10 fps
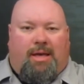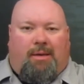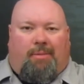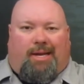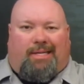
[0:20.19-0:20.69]

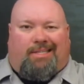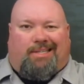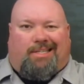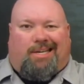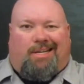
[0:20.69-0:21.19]
making just
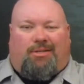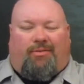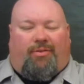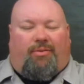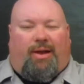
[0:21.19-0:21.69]
a touch
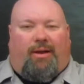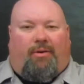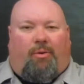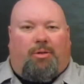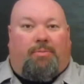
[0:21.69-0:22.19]
over 300
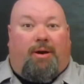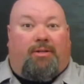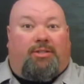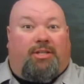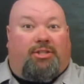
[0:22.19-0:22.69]
horsepower,
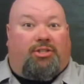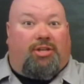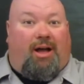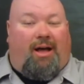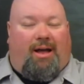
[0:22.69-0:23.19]
just
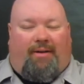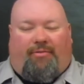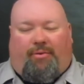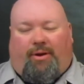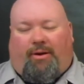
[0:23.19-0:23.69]
shy of
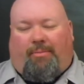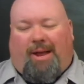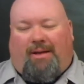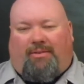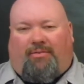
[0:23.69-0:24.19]
300
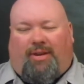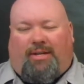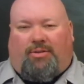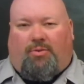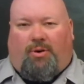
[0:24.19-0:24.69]
pounds-feet
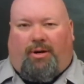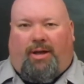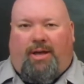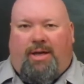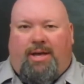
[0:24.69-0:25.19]
of torque,
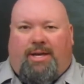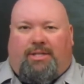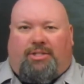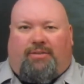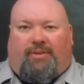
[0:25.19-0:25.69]

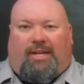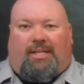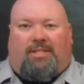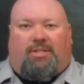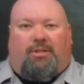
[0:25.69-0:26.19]
shifted
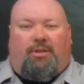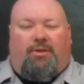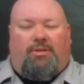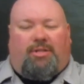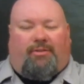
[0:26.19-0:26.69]

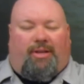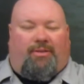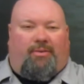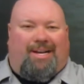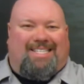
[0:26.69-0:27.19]
exclusively
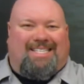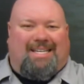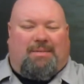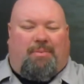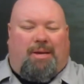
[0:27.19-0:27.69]
through a
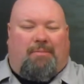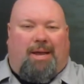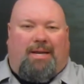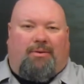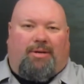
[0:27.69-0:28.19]
6-speed
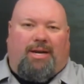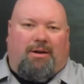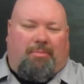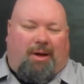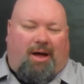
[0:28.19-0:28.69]
manual
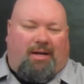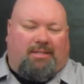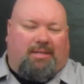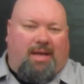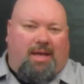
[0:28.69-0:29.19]
gearbox,